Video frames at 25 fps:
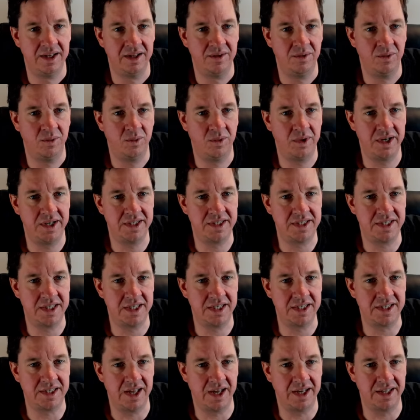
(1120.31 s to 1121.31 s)
What is
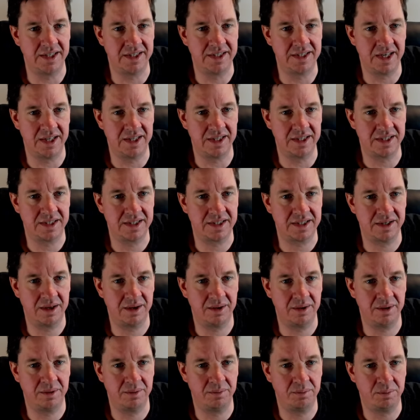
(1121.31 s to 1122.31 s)
this nonsense?
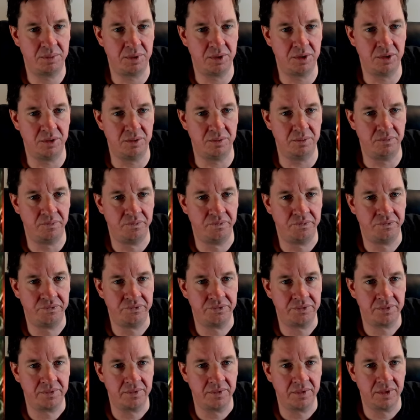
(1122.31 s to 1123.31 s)
Boom.
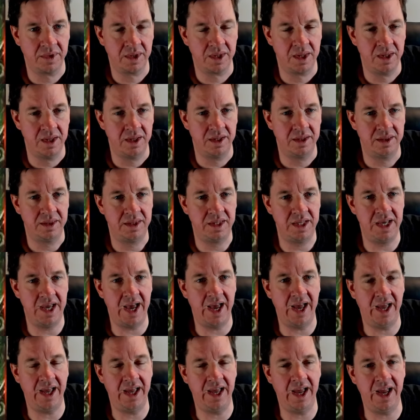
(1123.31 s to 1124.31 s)
The
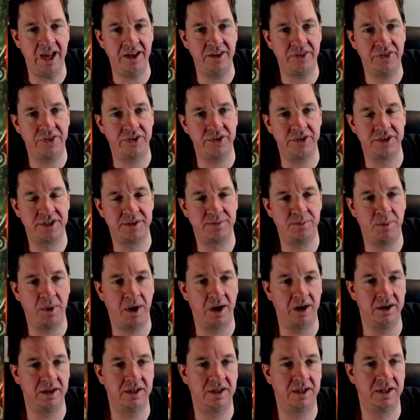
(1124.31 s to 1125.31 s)
Aether
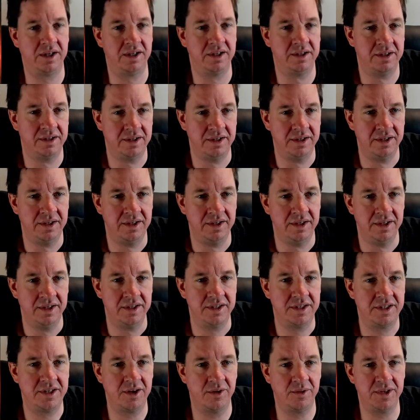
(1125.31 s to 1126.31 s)
Spark.
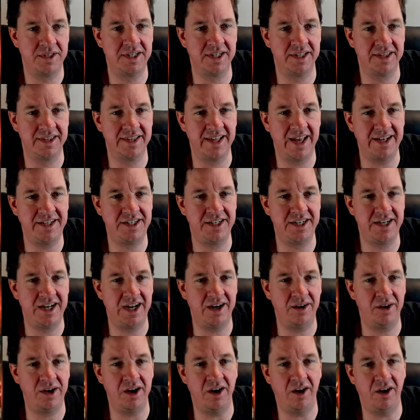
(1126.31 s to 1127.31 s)
So it's a
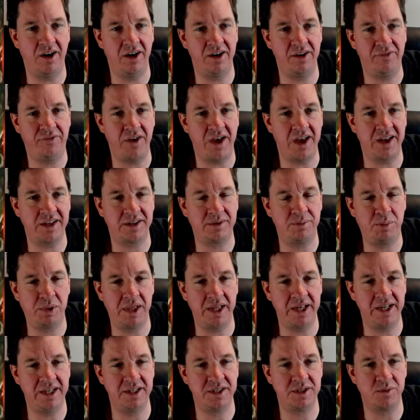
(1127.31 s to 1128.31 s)
legendary artifact
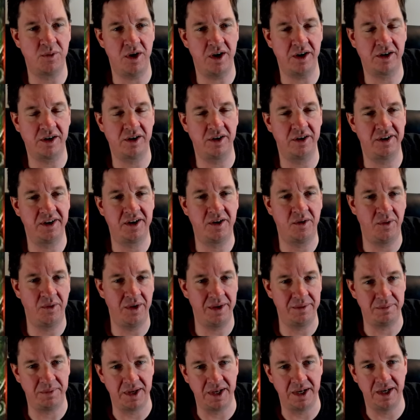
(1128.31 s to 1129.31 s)
planeswalker
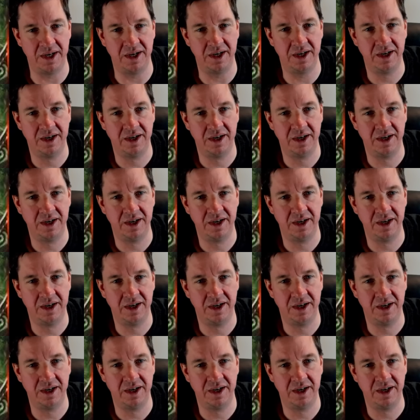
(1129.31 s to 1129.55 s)
equipment.